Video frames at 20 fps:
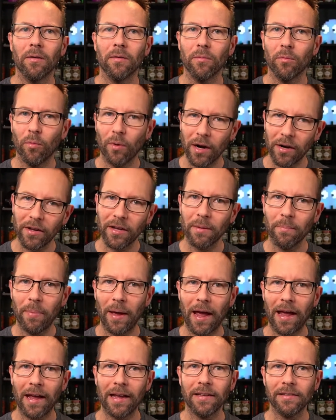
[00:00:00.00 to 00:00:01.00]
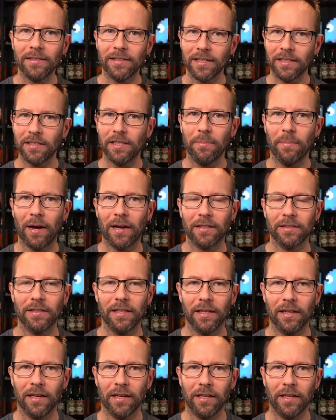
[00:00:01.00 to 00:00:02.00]
where you can pay
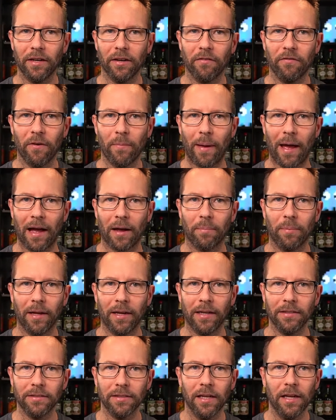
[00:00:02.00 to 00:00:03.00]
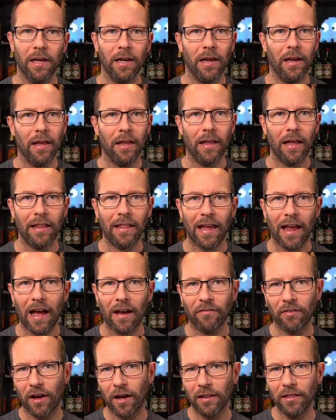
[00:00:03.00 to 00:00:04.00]
$60 a year for Backblaze, and they
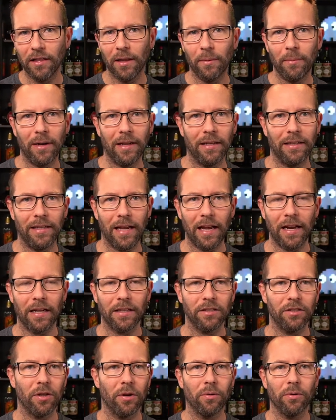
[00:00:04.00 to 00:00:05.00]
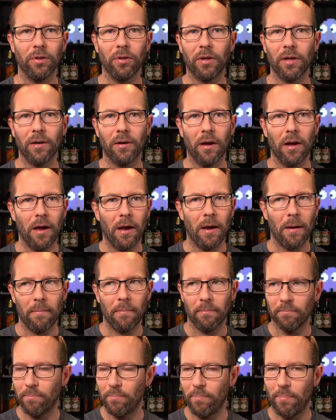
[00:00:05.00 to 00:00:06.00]
have unlimited data, so you can
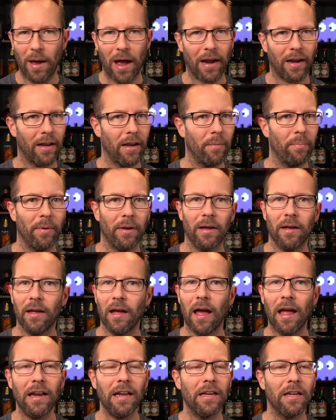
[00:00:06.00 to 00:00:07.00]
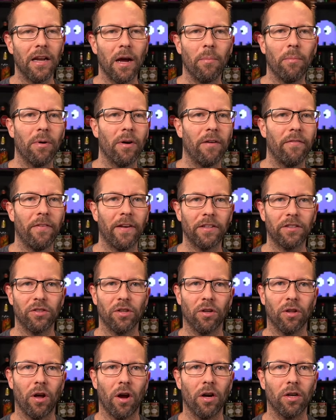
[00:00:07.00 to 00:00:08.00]
back up any number of
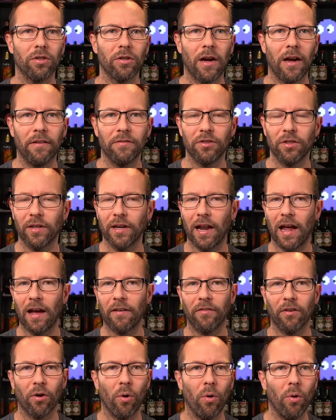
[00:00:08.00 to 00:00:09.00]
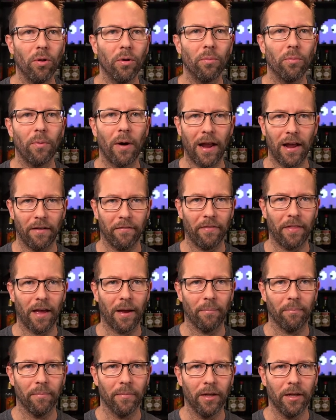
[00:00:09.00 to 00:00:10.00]
external hard drives. You can have a whole array of
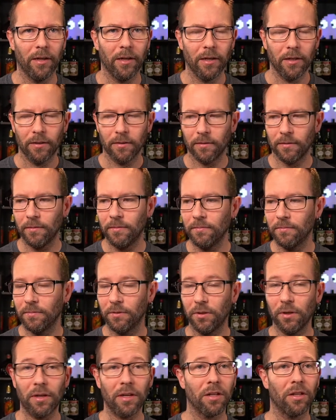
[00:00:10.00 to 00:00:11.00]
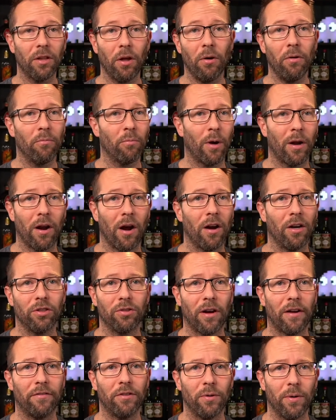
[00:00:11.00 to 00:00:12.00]
them. You can clone one hard
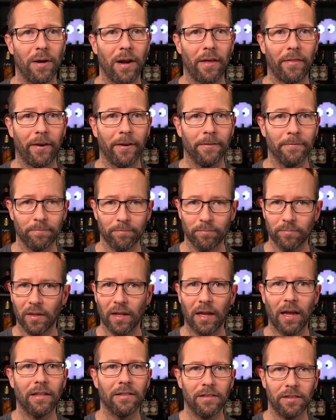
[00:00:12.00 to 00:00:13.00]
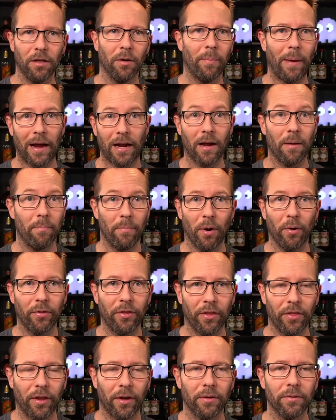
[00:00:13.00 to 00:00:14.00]
drive to another and still back up both
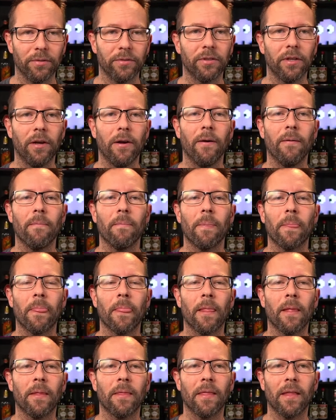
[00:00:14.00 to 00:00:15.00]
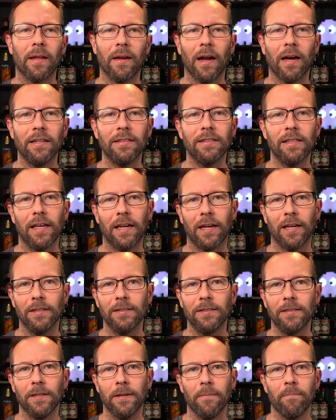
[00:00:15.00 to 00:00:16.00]
of those. The nice thing is